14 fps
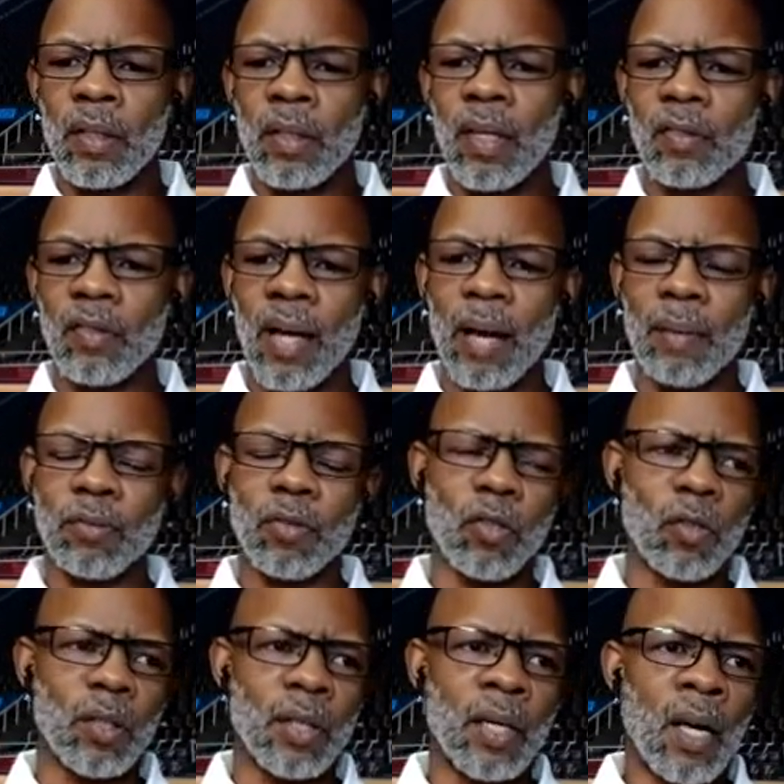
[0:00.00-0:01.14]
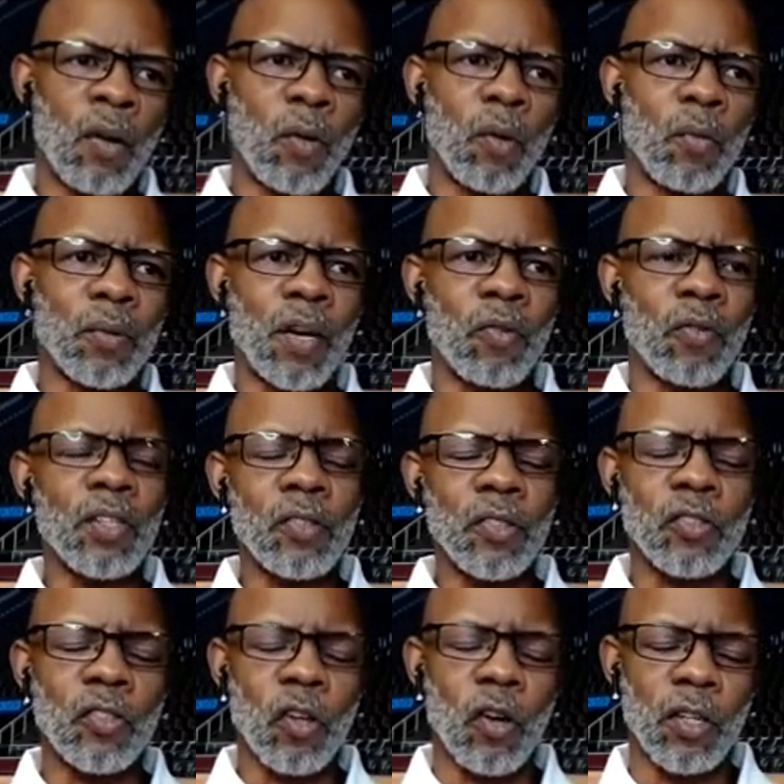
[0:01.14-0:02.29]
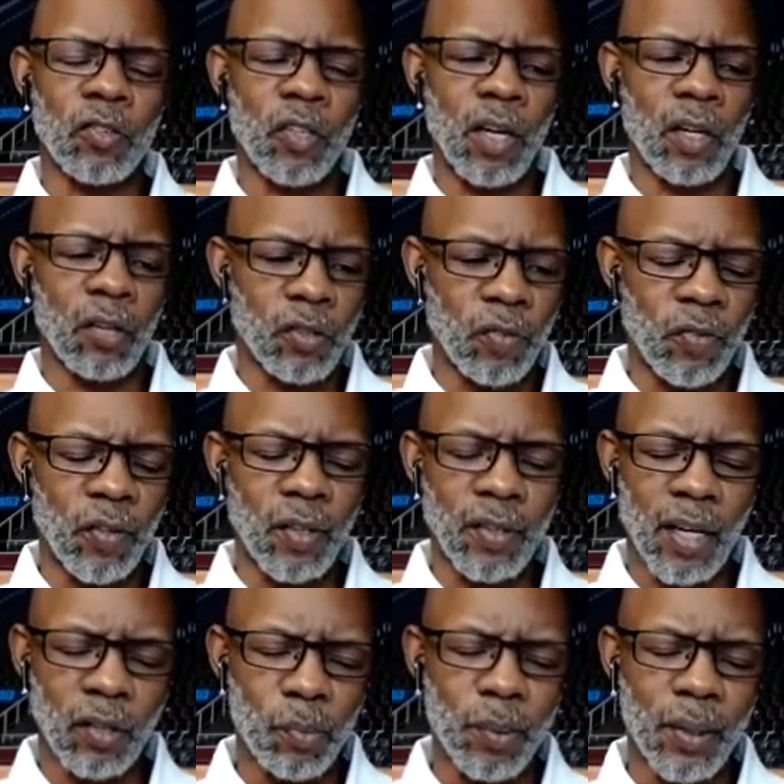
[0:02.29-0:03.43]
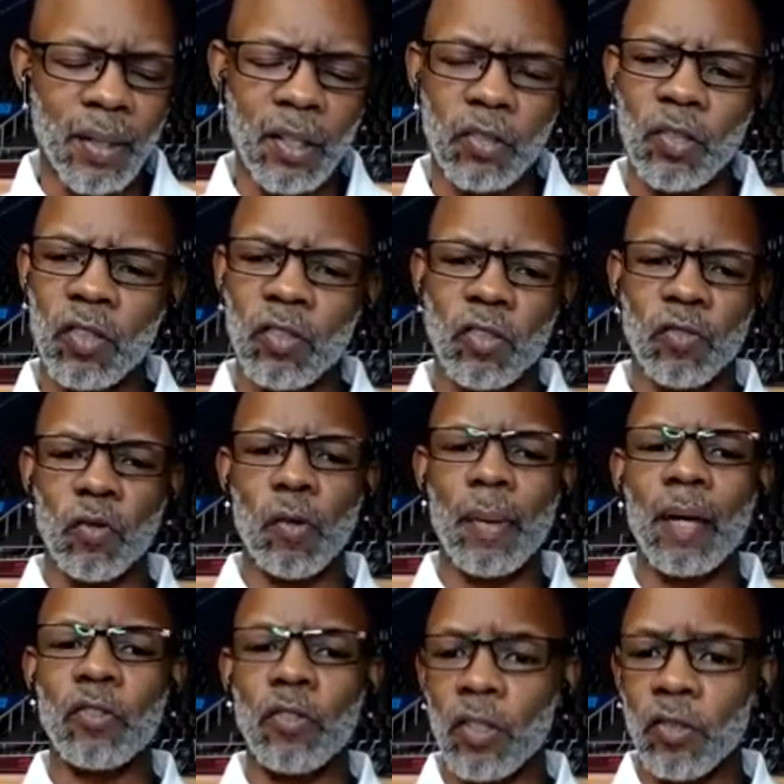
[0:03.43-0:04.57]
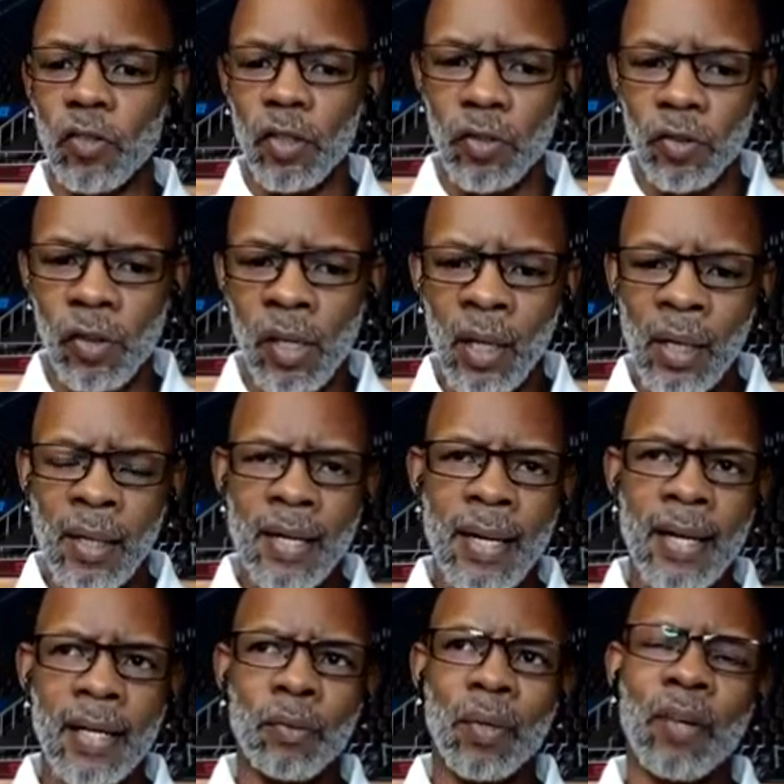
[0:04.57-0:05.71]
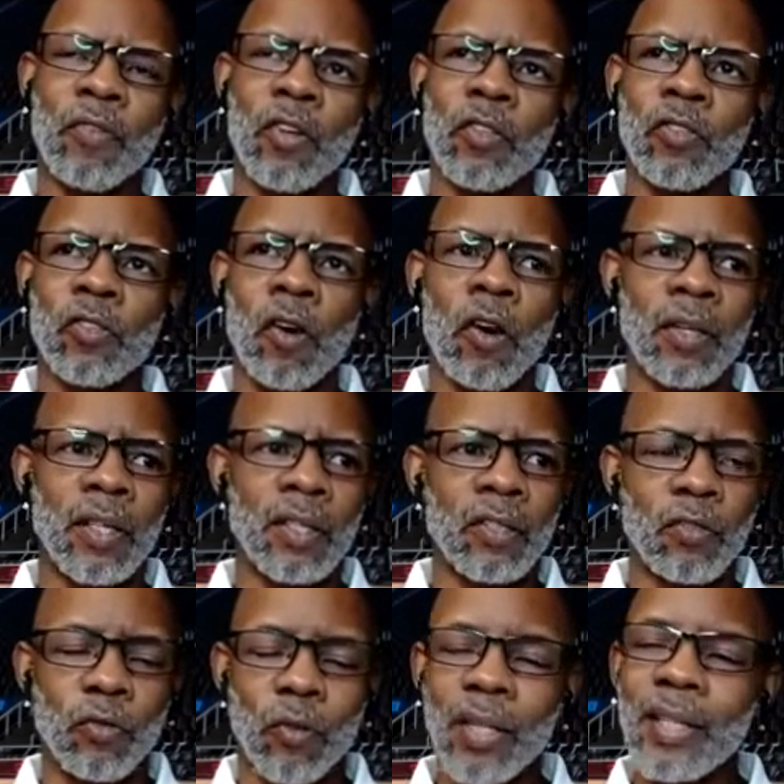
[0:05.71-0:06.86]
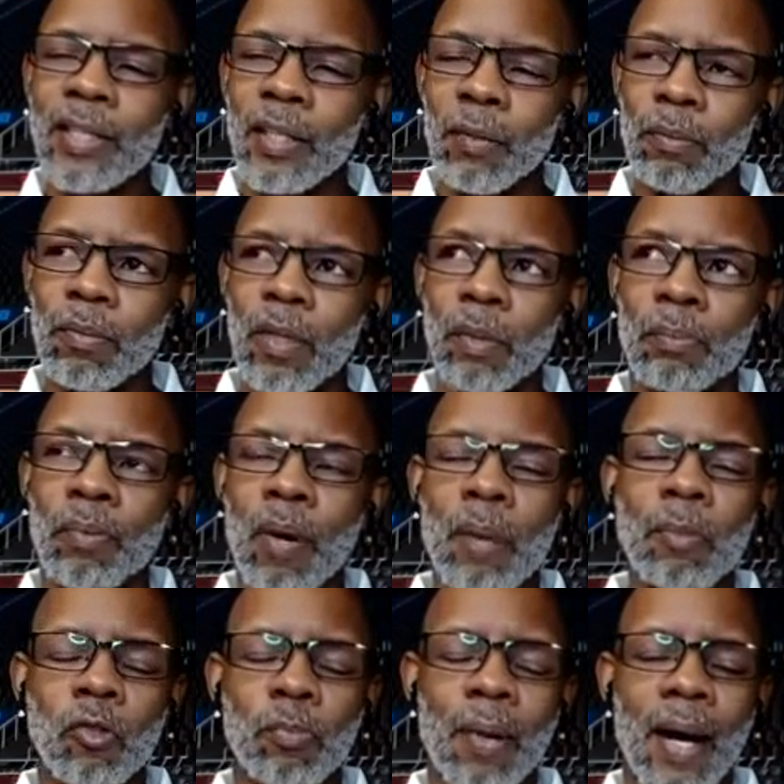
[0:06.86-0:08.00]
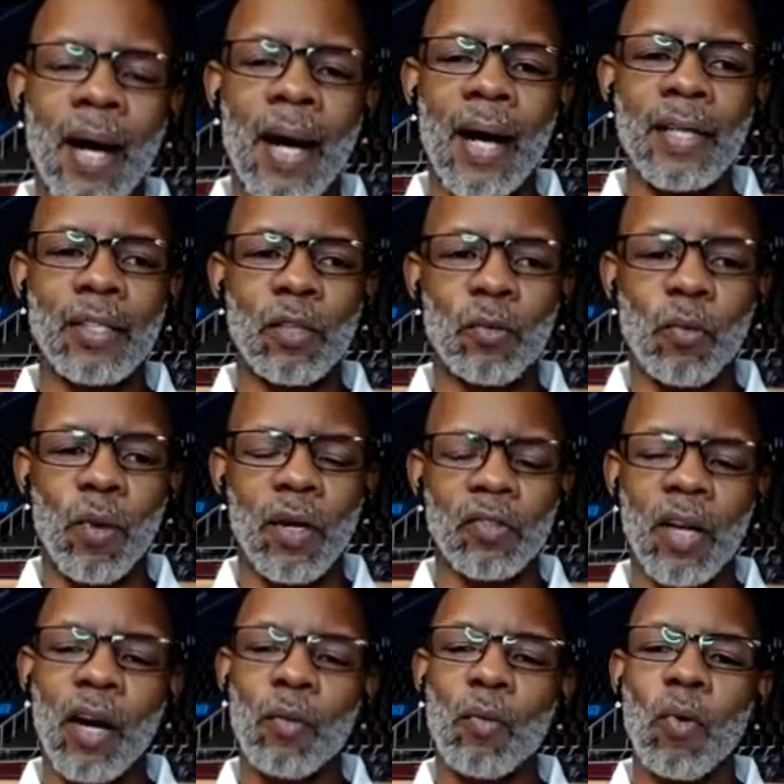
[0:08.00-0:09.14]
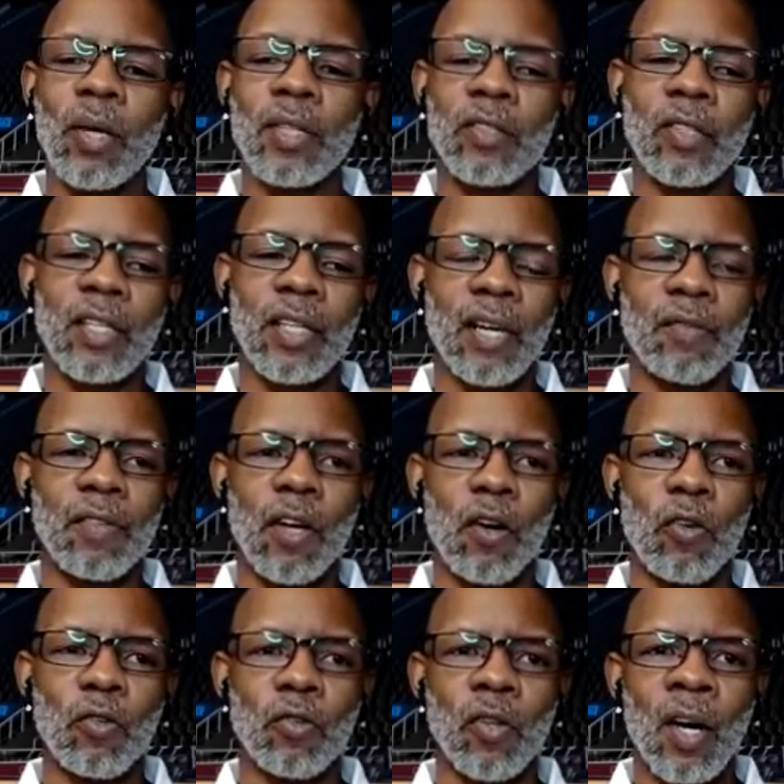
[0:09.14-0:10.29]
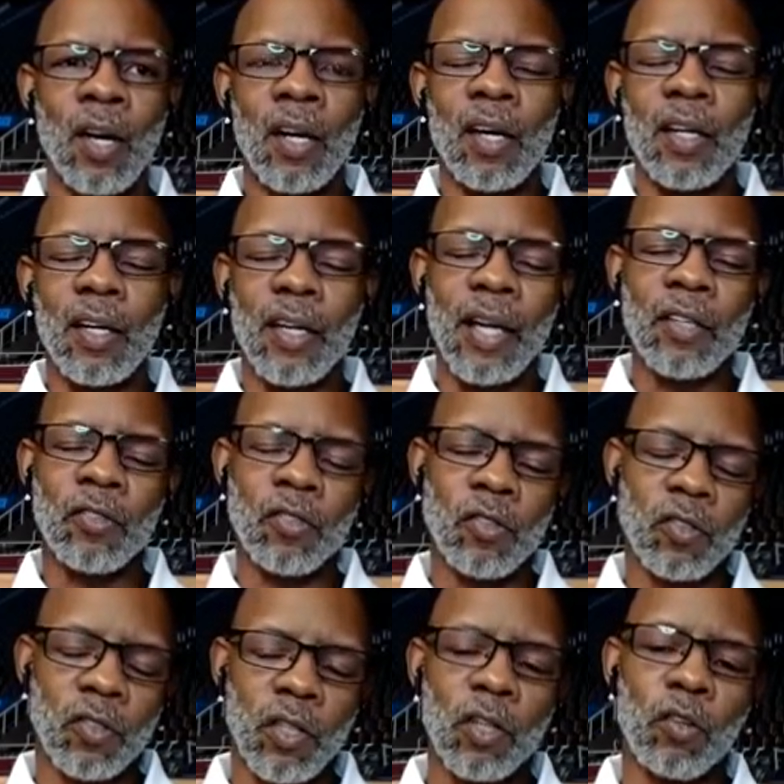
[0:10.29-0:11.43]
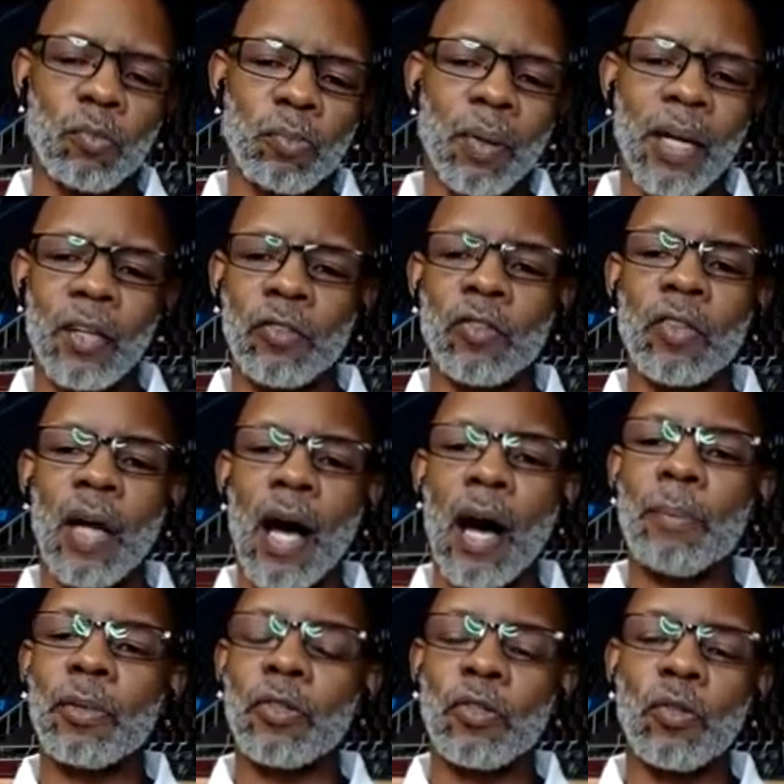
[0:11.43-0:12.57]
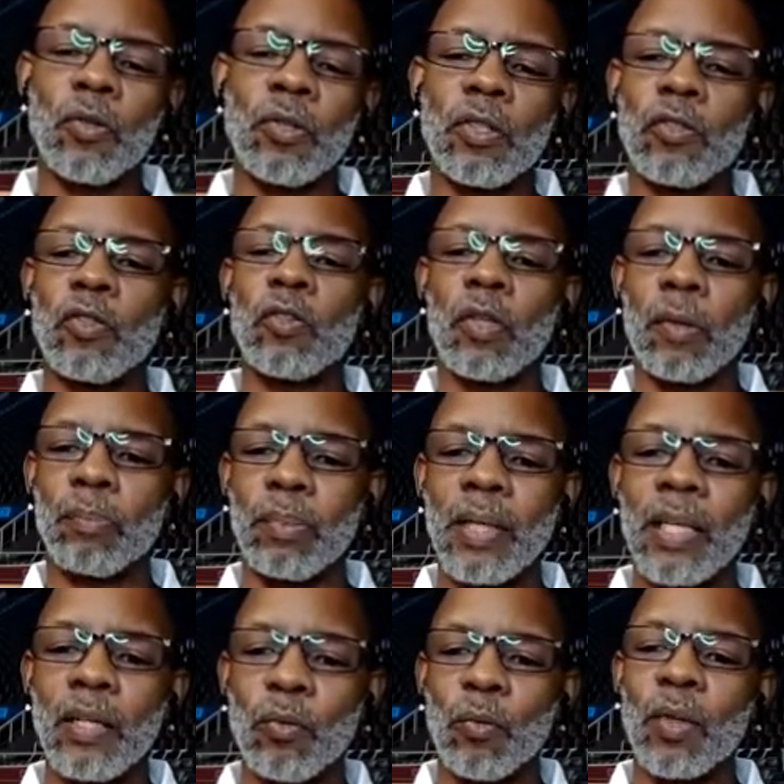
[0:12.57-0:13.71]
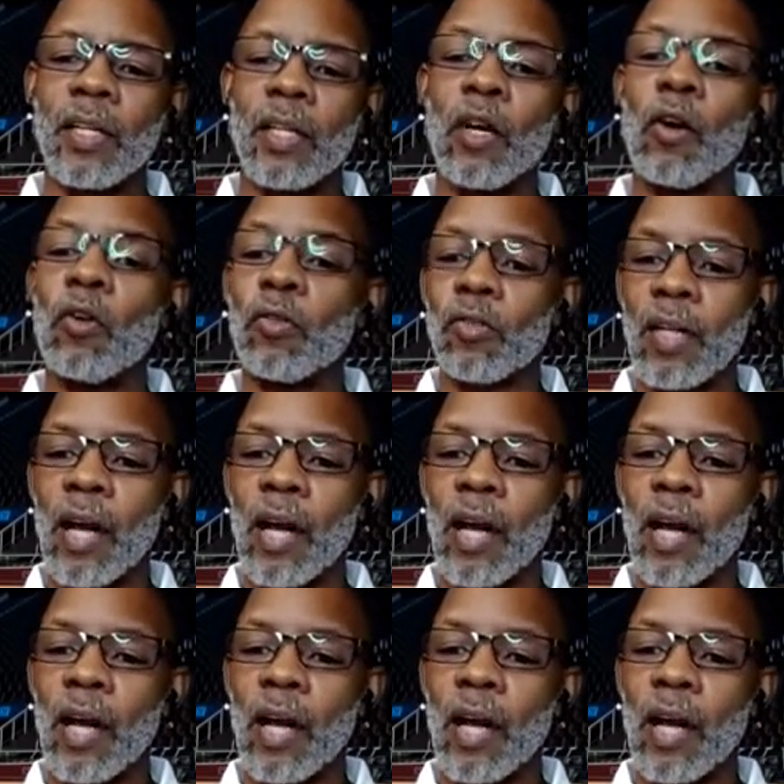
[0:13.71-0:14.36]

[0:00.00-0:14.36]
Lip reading: Yes, absolutely. Well, when I originally started JLT Fieldhouse, we've been in existence for about 6 years. And when I first started, really the premise behind it was I wanted to give those less skilled players an opportunity to compete with those